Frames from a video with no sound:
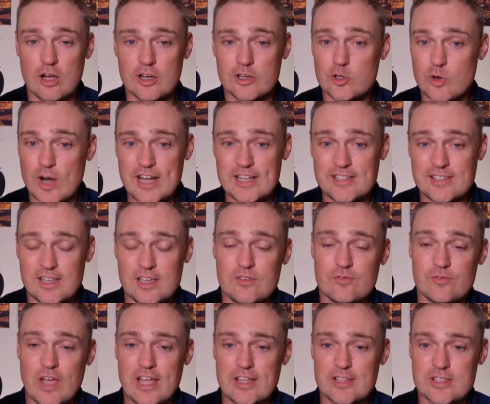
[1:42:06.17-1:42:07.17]
great
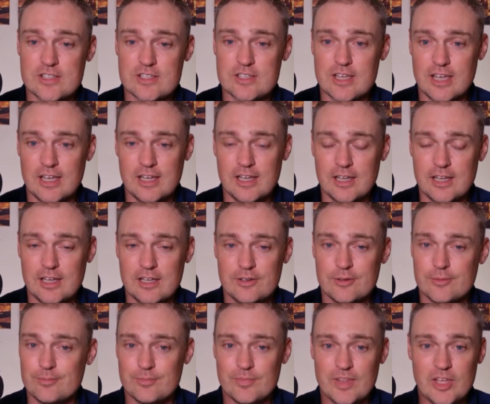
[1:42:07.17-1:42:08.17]
defense,
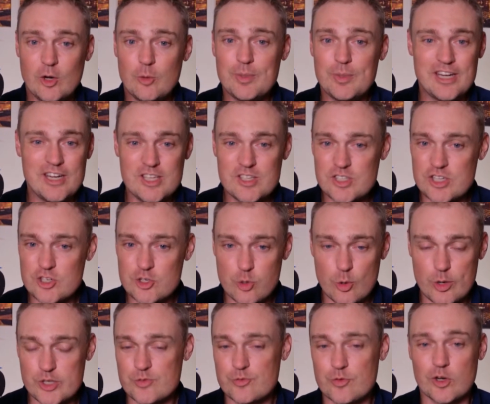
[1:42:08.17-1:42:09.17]
it'll be an easy
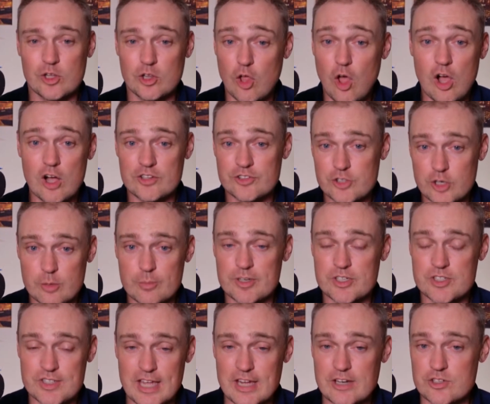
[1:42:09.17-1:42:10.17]
choice for a long-term
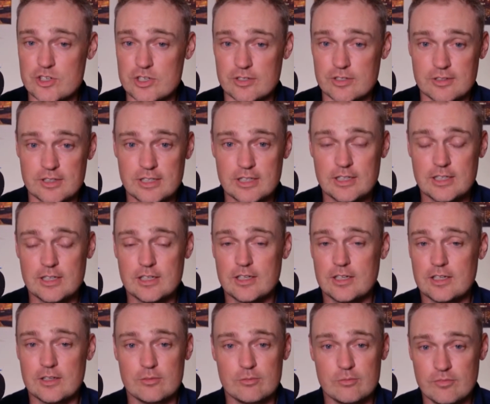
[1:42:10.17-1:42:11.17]
extension.
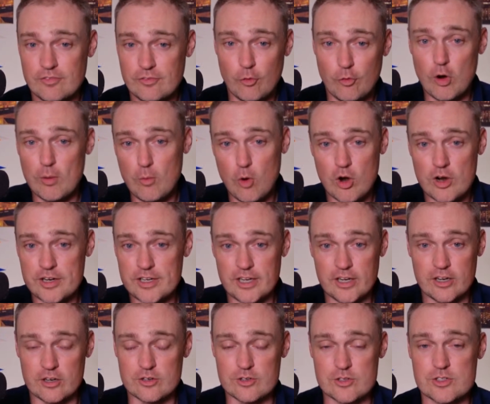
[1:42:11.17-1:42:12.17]
4 more
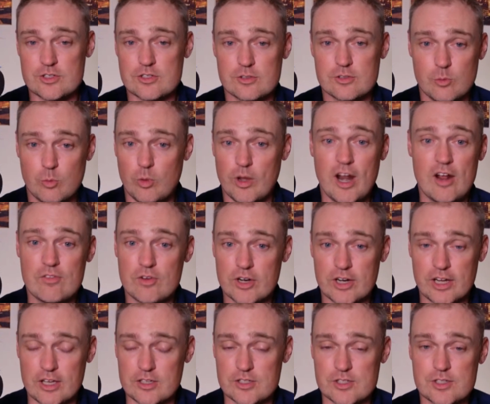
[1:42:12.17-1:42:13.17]
years, whatever it
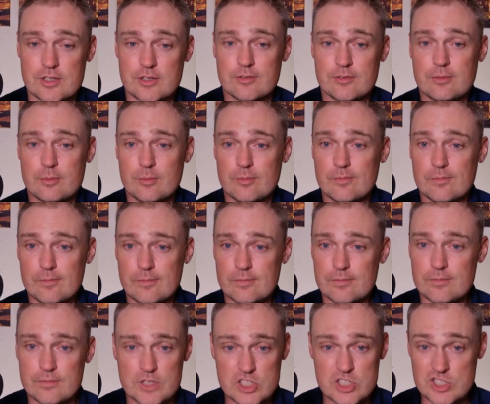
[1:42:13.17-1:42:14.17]
is.
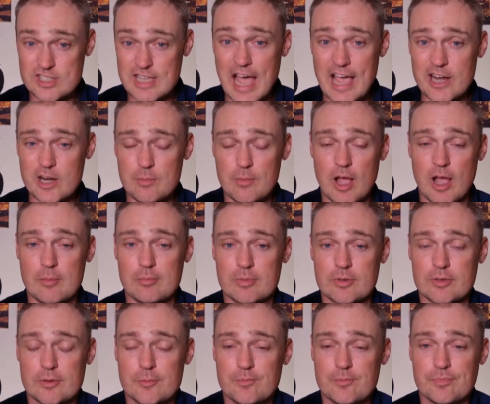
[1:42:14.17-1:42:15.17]
Sign them up.
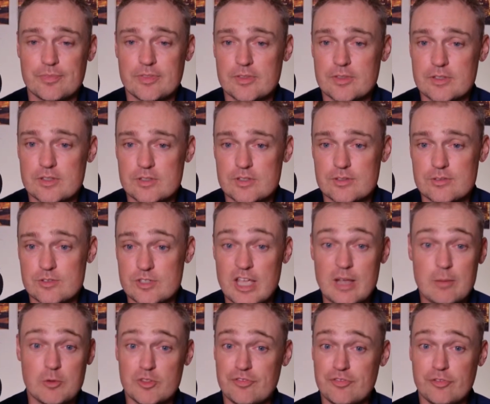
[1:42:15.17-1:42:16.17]
Same
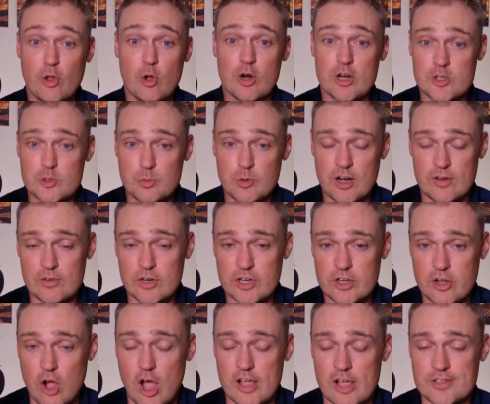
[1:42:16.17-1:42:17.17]
with Flores, whatever it
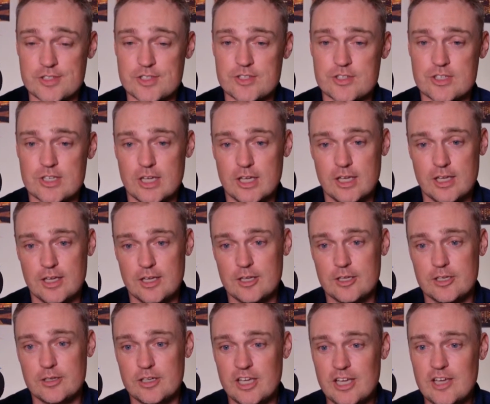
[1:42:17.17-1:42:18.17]
costs.
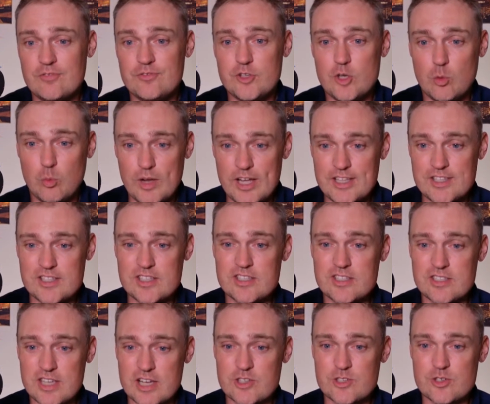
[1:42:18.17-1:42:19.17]
If you win
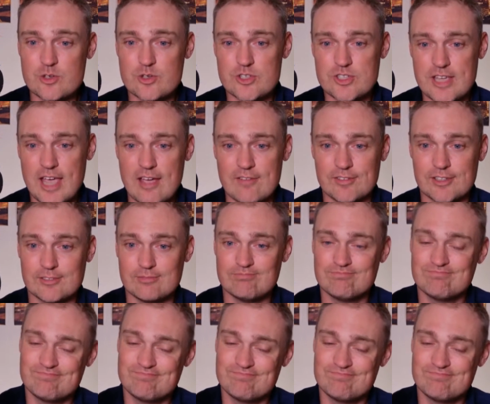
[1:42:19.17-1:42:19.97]
6 or 7,